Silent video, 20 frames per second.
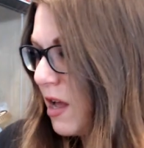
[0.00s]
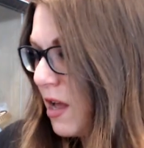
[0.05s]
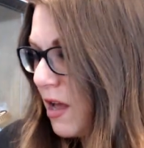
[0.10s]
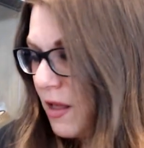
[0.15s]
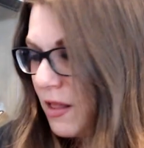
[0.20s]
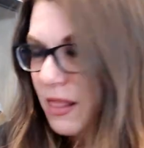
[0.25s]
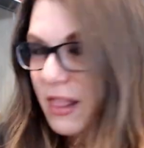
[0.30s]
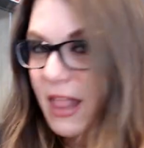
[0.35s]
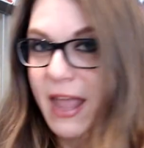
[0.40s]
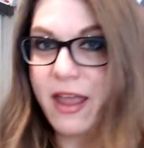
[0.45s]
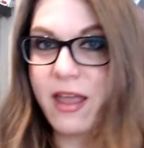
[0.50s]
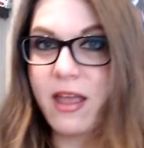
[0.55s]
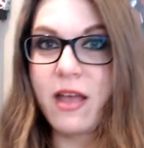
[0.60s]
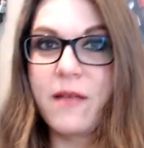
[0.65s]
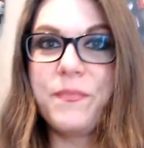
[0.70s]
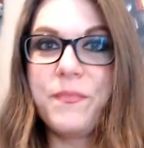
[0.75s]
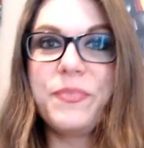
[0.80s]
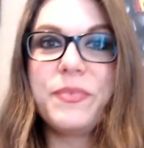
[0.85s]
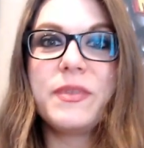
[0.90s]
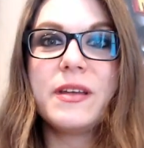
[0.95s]
like
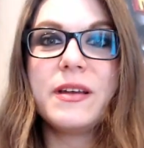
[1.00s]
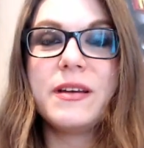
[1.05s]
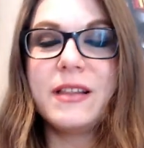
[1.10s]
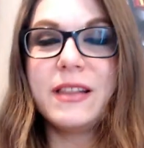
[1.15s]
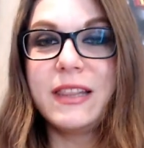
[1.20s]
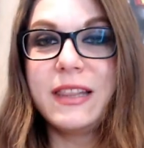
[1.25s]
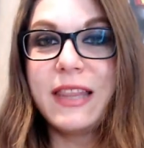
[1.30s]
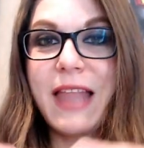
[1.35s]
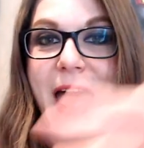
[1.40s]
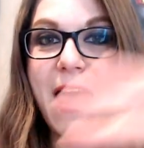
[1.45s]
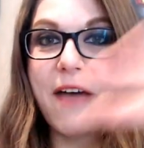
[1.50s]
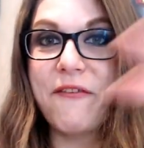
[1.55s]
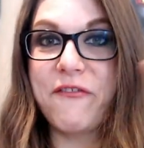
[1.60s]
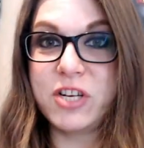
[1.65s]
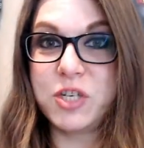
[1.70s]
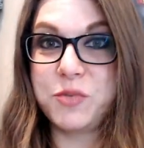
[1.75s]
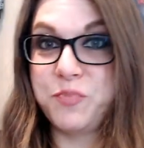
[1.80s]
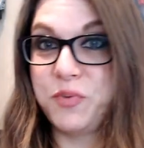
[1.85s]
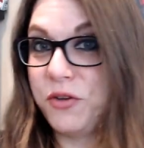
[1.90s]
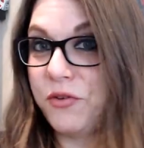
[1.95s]

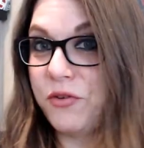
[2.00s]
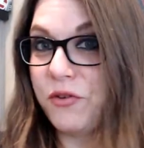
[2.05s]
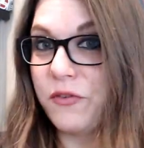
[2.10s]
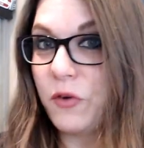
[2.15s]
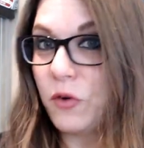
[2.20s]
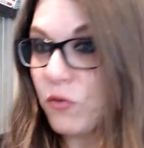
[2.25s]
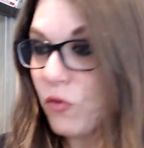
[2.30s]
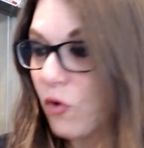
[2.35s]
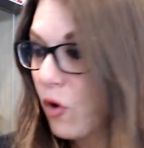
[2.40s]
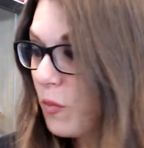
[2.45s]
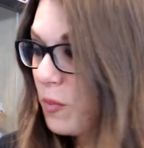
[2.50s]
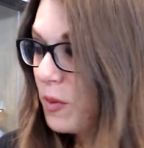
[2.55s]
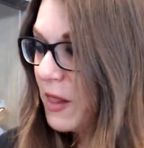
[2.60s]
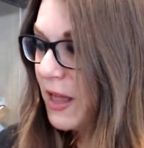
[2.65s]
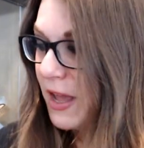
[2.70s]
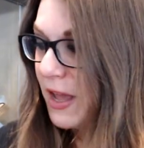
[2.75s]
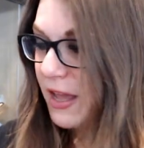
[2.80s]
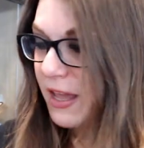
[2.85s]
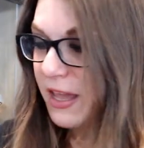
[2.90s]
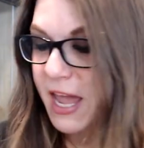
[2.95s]
lavish, beautiful
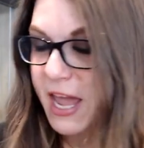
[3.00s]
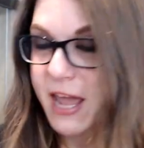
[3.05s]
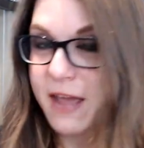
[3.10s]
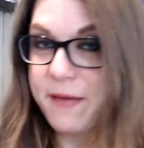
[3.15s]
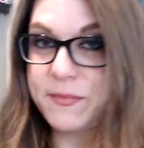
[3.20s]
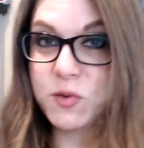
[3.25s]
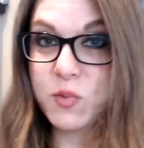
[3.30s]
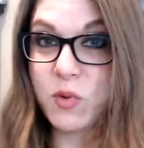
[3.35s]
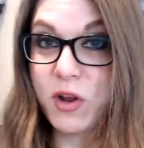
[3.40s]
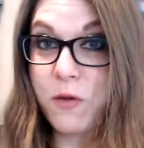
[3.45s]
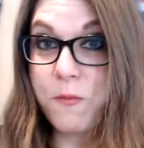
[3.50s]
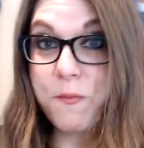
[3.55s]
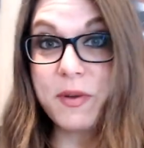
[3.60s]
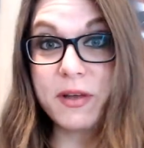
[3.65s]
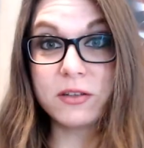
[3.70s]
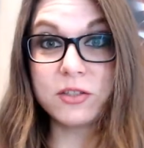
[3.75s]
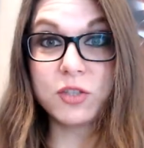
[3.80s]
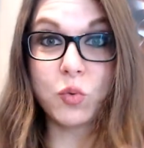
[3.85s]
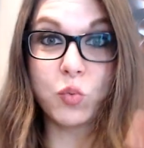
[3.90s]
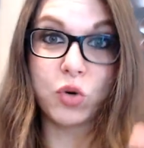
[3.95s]
role-playing games where you
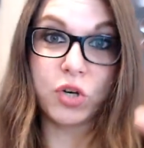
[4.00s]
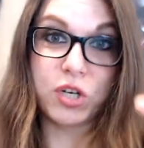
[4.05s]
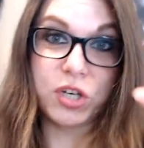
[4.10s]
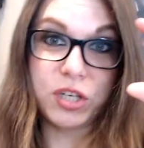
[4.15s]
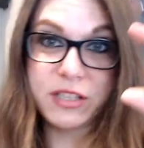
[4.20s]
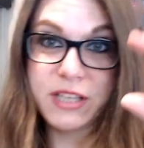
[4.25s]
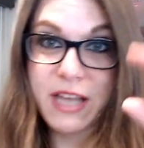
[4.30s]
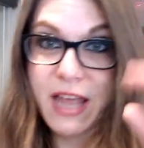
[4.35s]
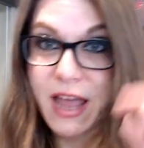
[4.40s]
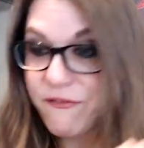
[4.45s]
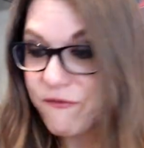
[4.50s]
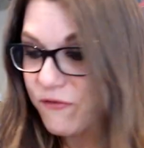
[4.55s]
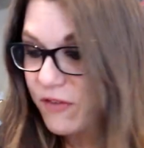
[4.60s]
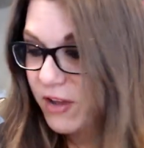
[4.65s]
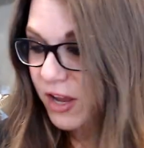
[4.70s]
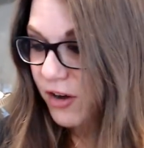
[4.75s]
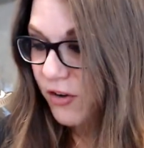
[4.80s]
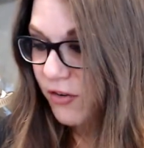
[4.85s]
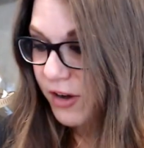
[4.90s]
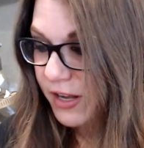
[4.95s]
build a world and have
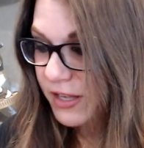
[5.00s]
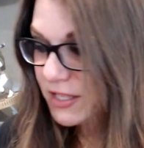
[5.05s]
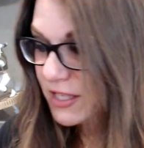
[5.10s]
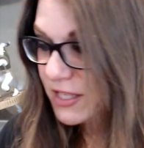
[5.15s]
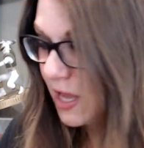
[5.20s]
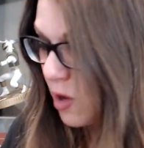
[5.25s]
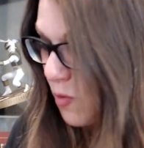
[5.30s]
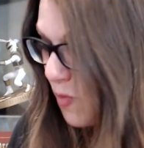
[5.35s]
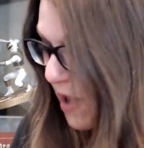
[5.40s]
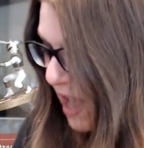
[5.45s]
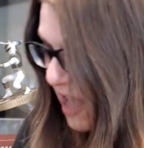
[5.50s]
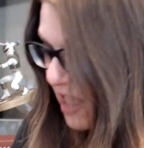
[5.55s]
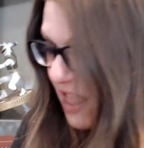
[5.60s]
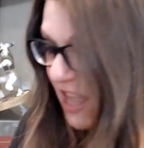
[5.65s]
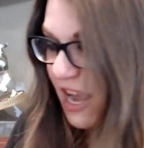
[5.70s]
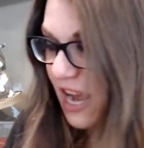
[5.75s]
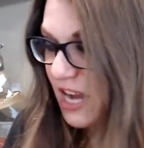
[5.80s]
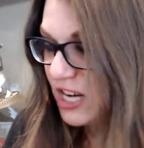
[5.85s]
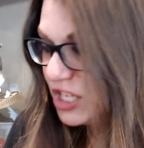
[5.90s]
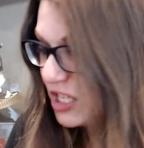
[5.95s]
figurines that you paint.
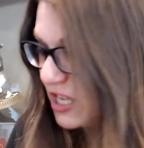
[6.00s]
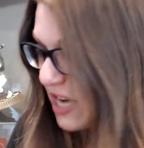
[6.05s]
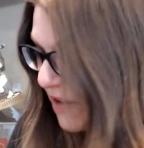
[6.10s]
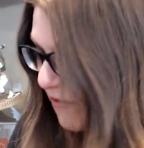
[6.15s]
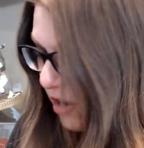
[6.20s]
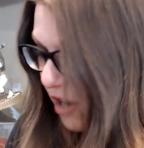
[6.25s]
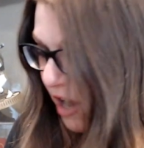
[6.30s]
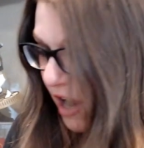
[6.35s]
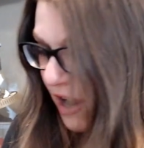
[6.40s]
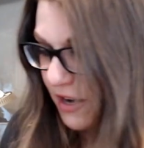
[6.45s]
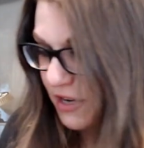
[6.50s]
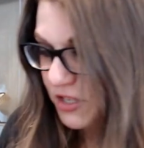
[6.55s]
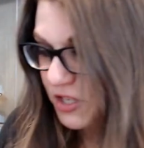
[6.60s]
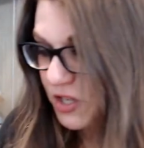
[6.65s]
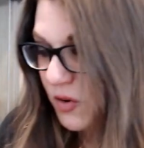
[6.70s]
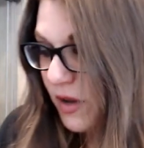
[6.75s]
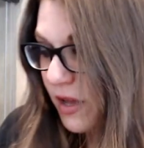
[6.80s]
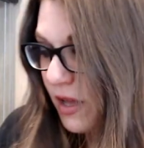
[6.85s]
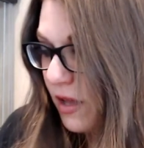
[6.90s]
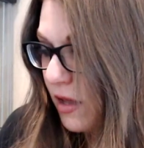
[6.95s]
Like, I just never got
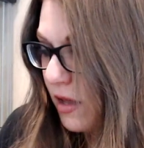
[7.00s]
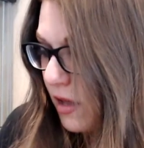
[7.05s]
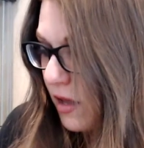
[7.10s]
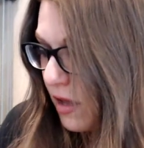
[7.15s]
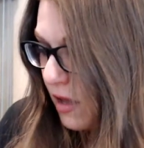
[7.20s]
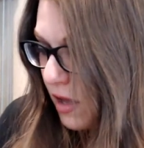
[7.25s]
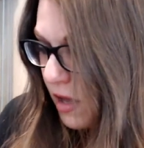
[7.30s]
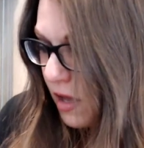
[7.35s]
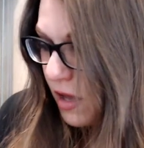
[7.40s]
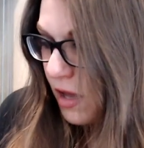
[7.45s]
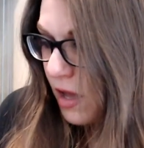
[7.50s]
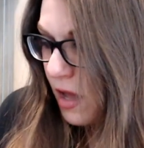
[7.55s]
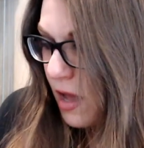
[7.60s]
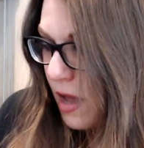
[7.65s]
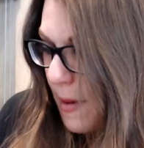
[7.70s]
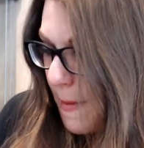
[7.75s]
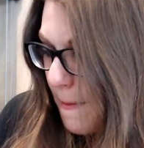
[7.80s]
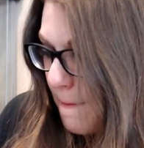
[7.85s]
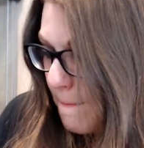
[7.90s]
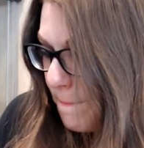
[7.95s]
into it.
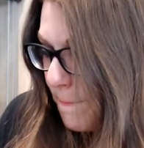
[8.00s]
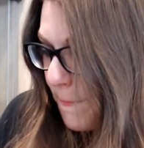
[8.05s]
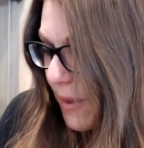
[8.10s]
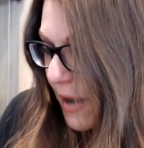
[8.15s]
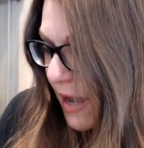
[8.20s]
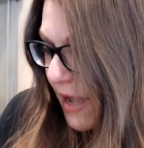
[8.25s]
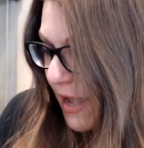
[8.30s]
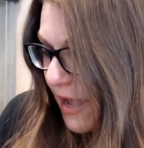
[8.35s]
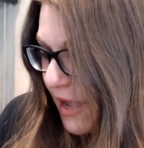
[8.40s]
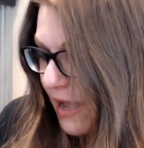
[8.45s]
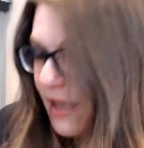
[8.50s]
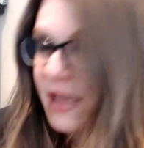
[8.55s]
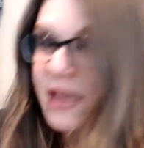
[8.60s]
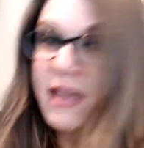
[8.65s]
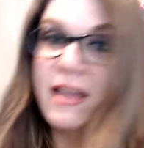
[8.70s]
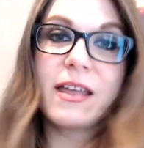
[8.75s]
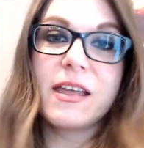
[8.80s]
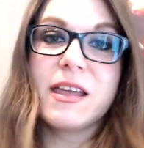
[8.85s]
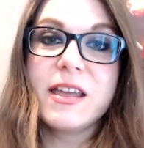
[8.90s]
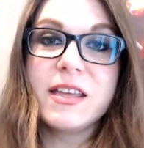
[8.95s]
But
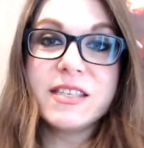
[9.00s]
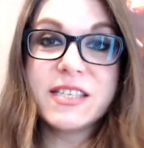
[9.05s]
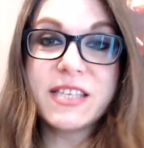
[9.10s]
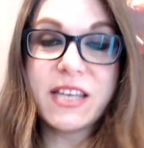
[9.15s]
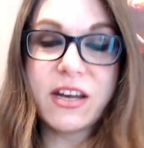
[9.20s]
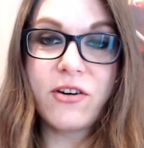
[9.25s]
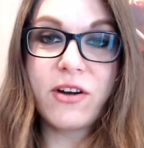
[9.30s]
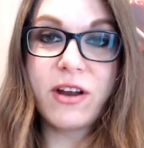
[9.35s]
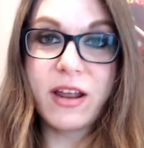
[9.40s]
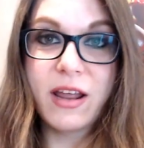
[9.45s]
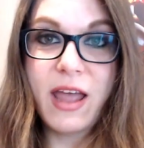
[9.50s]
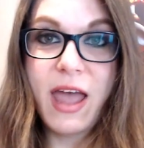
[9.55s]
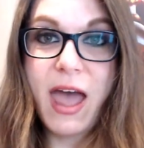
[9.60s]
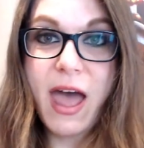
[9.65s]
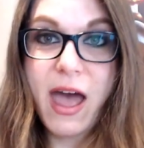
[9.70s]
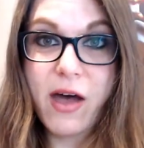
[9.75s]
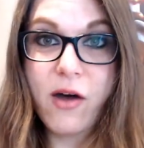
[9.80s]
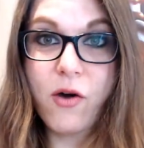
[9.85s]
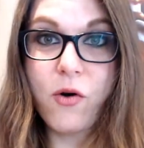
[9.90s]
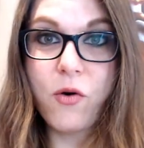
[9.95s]
considering
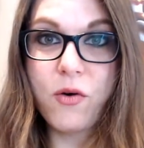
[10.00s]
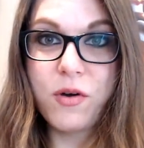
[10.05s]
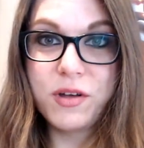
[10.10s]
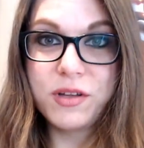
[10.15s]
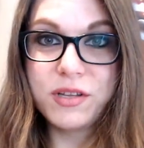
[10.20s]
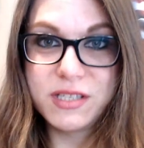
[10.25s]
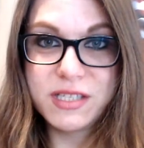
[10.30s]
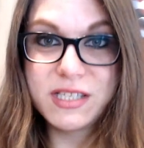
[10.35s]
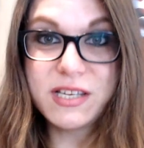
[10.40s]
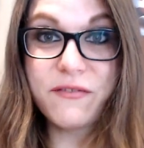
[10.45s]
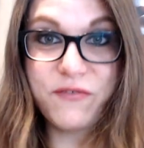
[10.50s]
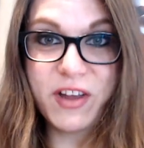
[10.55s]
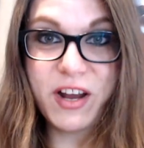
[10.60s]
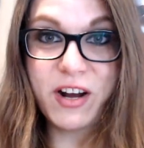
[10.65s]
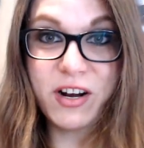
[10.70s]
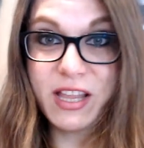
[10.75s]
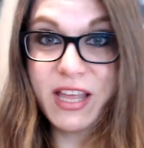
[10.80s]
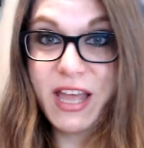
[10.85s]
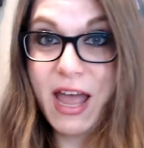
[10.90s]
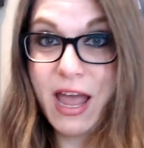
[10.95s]
how
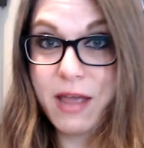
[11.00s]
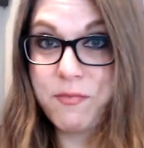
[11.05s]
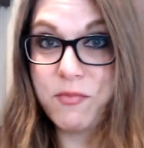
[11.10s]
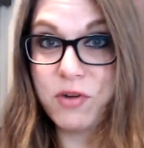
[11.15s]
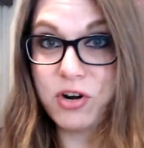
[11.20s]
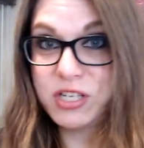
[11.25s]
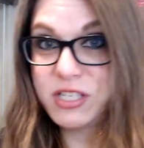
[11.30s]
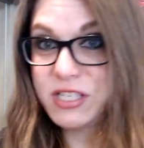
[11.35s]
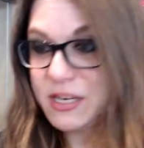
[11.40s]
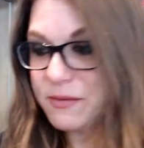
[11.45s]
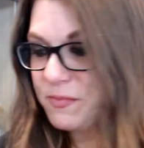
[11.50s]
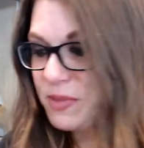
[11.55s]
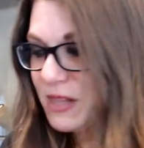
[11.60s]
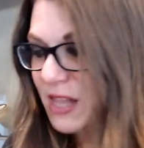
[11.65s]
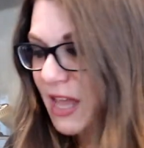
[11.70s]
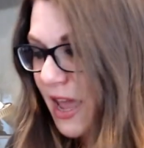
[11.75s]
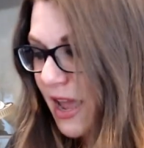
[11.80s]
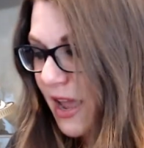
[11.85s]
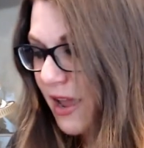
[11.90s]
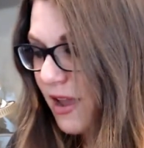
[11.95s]
severely I immersed in
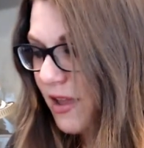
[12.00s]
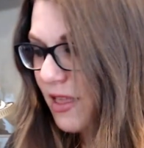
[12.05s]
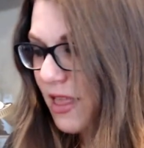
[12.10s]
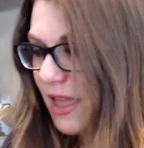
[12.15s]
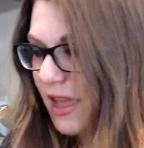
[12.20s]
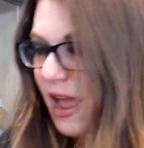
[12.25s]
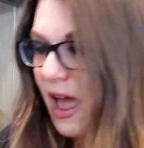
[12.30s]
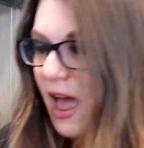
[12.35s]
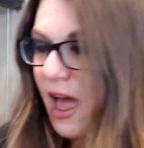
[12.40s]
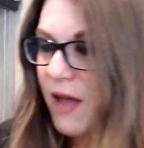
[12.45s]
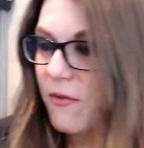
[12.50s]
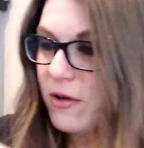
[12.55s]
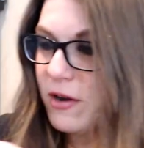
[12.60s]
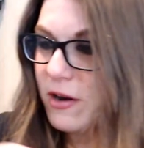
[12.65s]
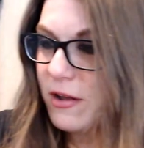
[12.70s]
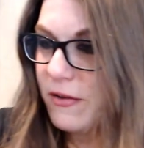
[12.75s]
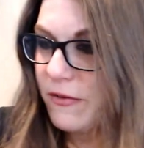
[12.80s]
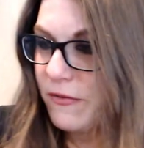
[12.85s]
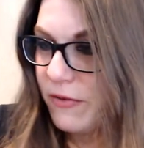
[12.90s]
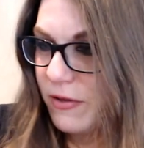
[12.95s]
play, like, I would have